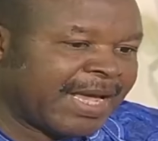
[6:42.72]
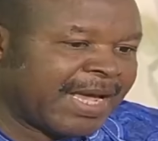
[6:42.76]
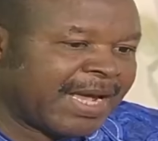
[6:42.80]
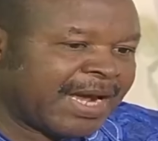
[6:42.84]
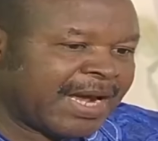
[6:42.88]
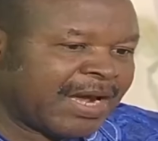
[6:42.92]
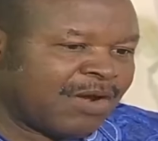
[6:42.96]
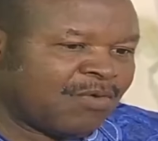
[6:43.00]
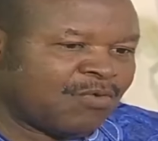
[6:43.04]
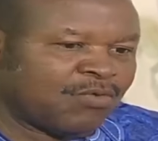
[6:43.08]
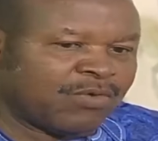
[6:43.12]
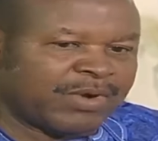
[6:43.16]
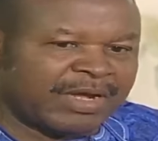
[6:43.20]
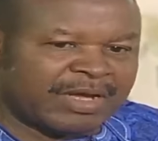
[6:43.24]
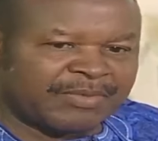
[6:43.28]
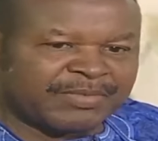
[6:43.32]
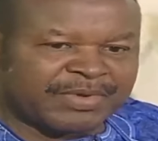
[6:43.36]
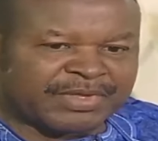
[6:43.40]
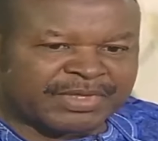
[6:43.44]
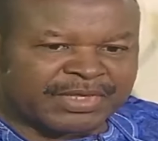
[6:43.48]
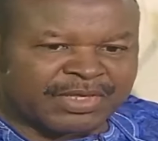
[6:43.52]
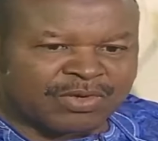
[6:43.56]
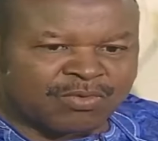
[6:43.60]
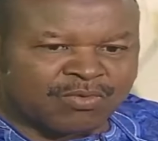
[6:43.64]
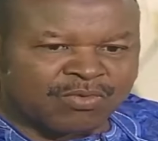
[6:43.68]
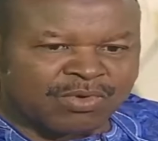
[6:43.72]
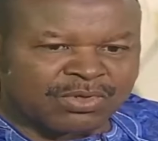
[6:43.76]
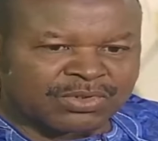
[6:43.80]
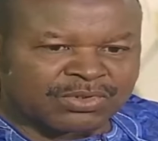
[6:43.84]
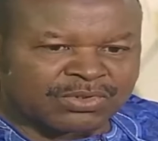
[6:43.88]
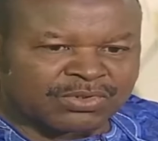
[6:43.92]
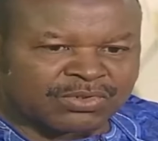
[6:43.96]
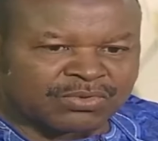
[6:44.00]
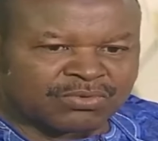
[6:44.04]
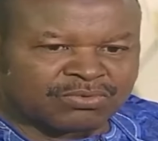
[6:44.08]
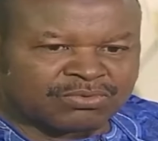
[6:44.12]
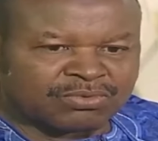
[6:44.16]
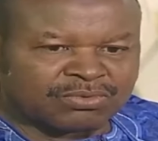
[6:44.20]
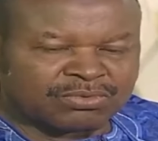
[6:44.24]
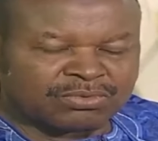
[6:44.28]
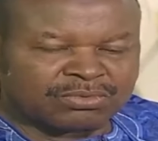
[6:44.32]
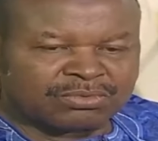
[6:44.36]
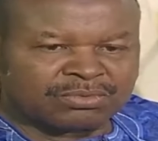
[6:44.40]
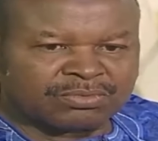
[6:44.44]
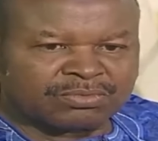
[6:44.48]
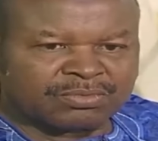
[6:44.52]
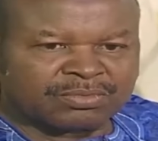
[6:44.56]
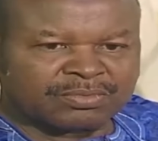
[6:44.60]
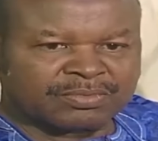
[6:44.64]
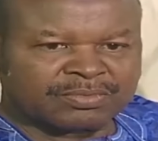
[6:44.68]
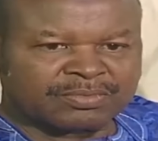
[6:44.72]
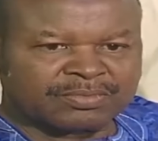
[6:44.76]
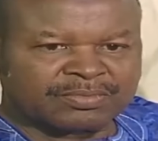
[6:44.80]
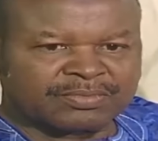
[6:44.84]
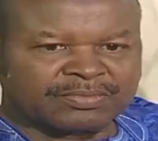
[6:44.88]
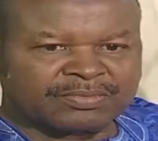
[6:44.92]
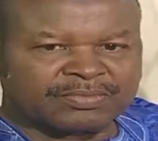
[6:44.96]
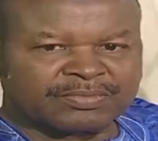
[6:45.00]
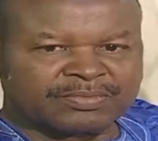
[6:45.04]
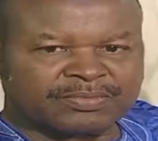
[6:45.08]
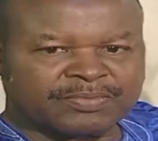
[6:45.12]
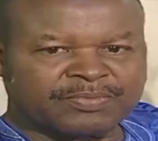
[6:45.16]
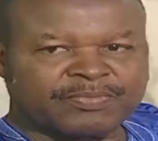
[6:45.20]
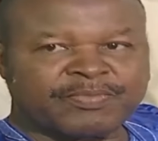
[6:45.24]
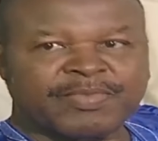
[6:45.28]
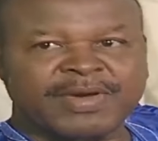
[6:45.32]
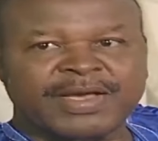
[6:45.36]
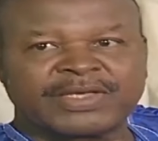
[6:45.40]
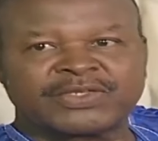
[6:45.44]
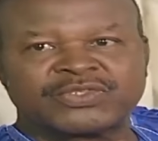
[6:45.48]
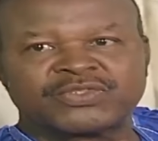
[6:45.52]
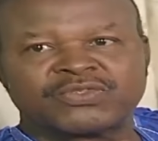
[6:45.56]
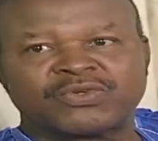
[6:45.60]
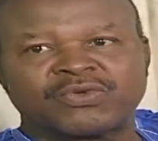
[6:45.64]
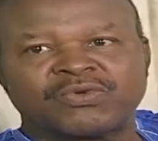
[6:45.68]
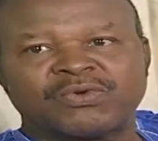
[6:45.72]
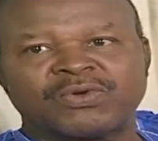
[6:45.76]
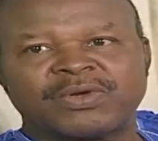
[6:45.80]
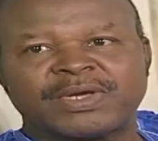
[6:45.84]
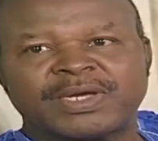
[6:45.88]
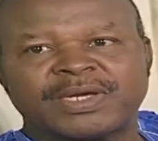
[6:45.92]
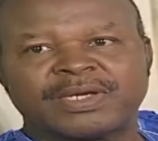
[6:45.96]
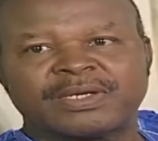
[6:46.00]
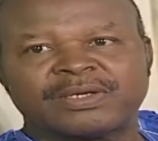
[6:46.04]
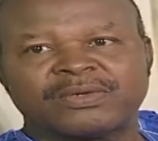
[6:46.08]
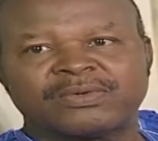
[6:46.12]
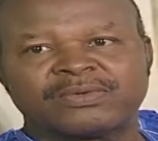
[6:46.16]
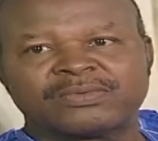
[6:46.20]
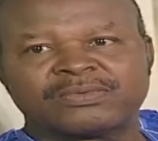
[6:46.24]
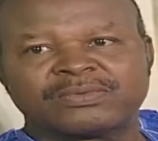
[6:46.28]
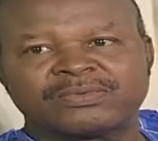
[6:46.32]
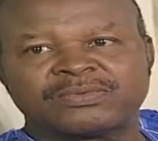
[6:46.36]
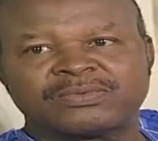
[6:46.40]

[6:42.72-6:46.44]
I would have been the one to pastor her